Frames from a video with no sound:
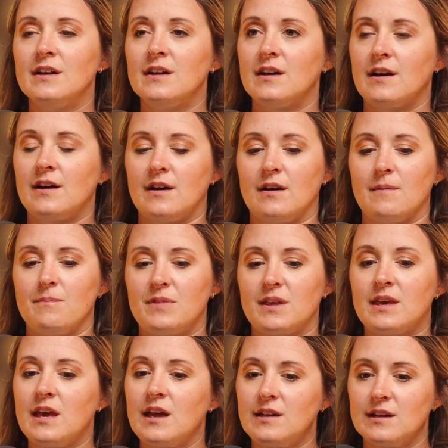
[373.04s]
the
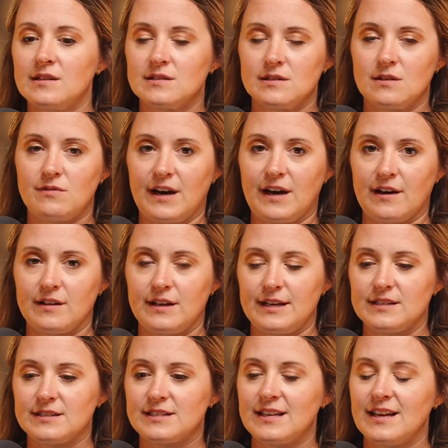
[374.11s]
canyons and the
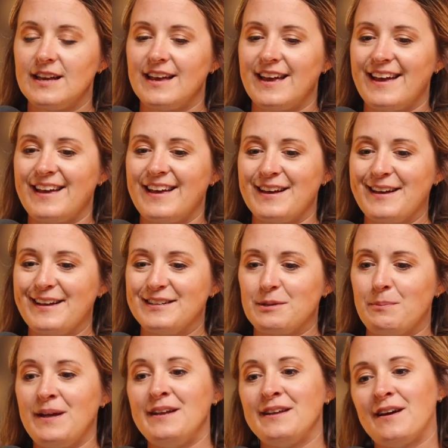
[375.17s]
valleys. And
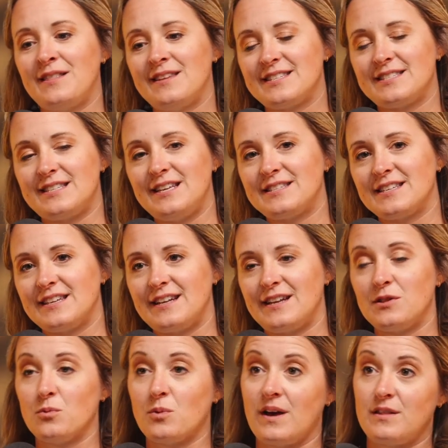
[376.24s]
depending on the season
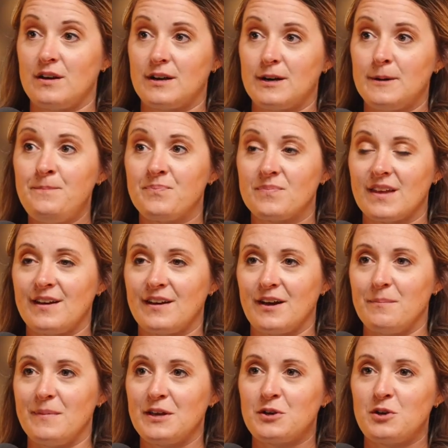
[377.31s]
and the weather,
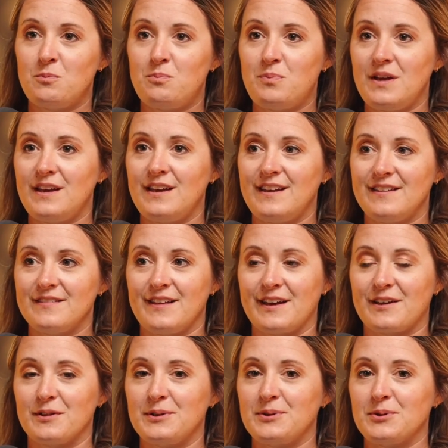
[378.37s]
it could be
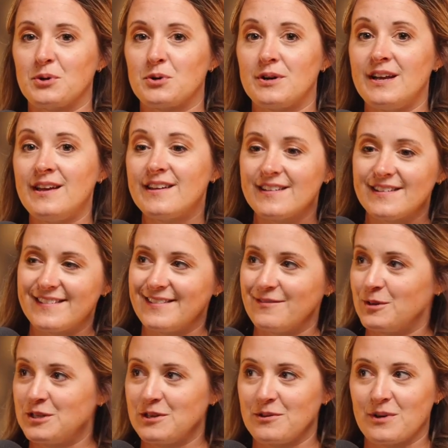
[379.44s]
like a little creek,
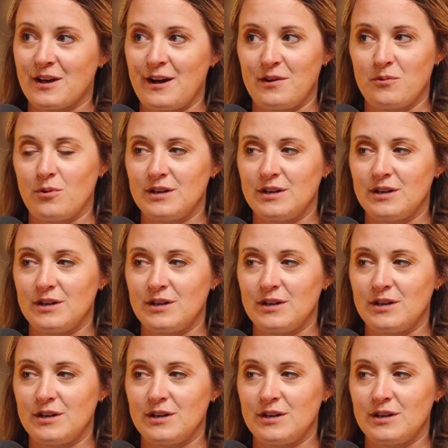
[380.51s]
which it kind of was.